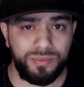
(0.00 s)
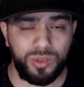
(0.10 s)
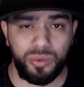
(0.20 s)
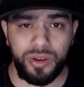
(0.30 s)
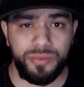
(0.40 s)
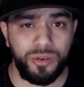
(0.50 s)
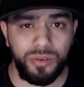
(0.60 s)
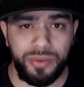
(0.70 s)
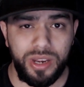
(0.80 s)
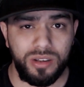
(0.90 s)
24
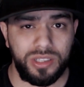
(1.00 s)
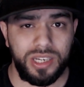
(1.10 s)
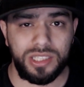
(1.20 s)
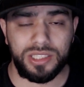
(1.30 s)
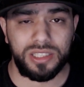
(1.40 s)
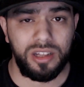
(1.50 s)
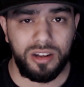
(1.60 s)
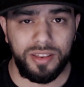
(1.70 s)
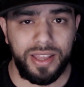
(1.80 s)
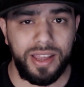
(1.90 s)
videos, you can just click
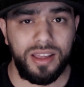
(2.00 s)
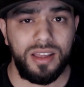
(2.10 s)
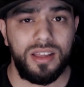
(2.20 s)
on that.